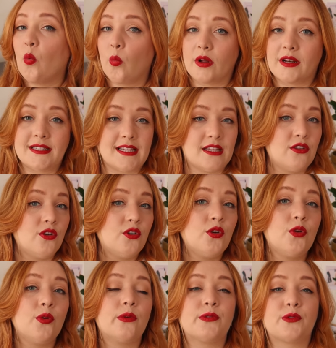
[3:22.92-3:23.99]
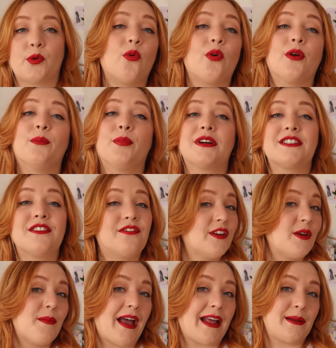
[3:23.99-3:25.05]
what is in the news or a book to
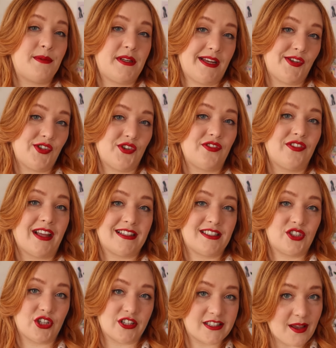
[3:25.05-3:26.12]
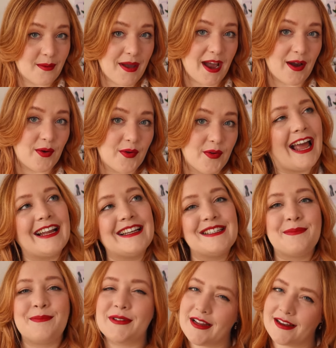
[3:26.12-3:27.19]
film adaptation that's just come out,
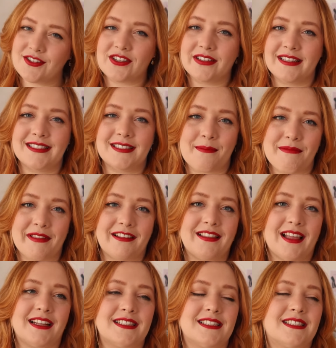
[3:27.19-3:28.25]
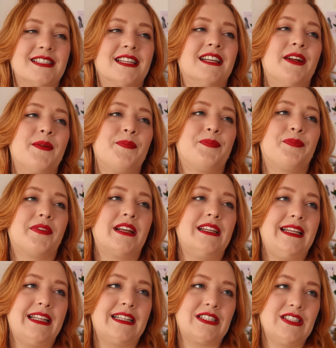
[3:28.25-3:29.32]
and potentially something that's
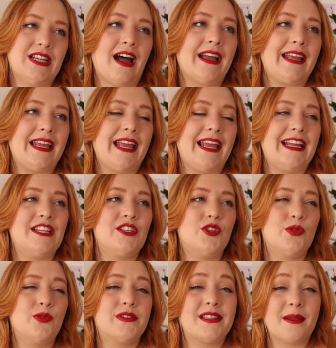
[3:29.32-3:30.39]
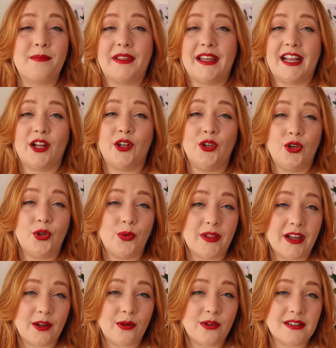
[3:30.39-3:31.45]
either tying into something new
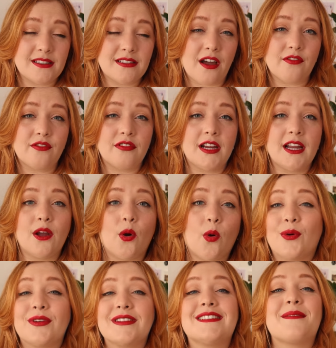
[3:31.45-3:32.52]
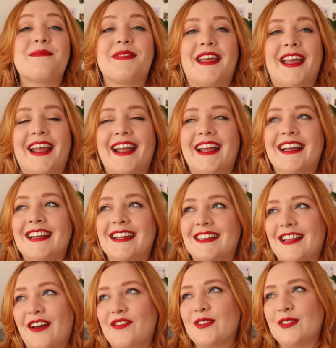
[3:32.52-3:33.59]
that you're discovering or something
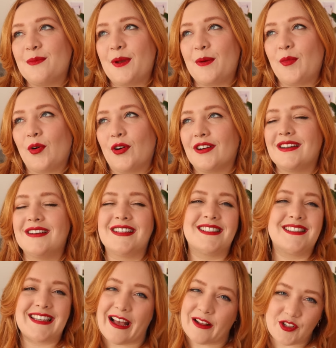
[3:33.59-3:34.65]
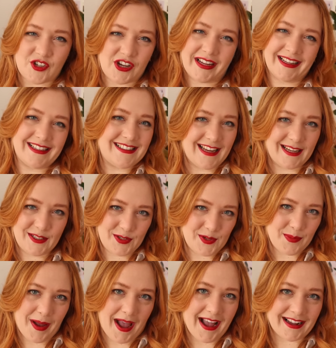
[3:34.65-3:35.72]
that feels a bit more nostalgic and takes
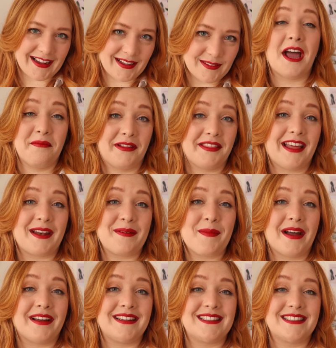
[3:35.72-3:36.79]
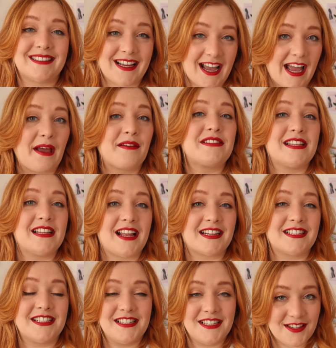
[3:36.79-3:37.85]
you back. And with that in mind, I have
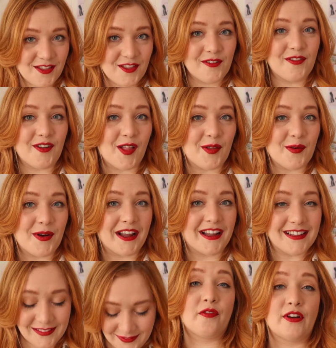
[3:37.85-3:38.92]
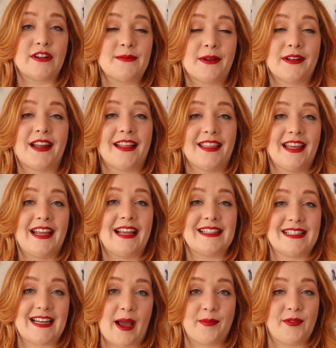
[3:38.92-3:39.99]
selected the following. The first one, I think, is
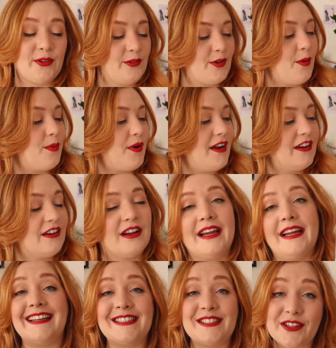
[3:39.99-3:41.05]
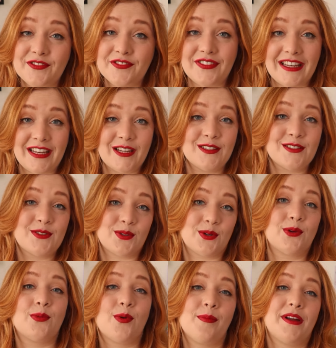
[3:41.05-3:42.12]
an absolute no-brainer. It is Convenience
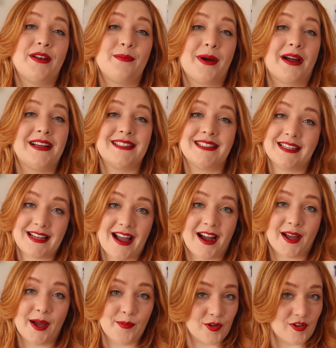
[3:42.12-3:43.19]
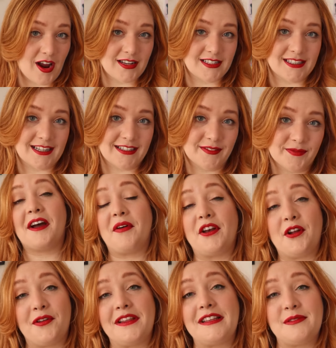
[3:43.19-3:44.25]
Store Woman by Sayaka Murata. Now, I
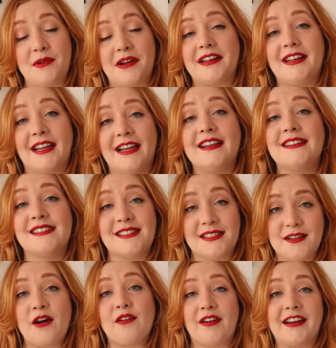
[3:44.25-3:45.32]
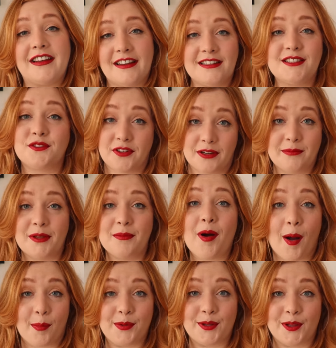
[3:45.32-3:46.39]
know this one is already extremely
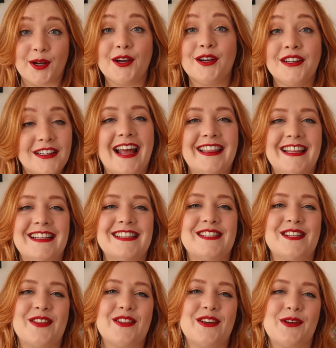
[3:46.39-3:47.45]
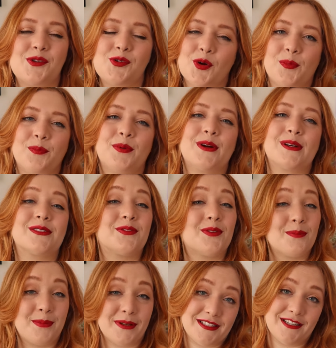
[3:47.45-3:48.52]
popular, and this is on the short books
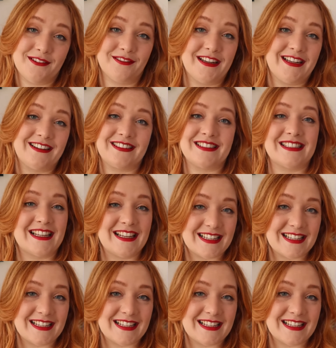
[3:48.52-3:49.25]
for busy readers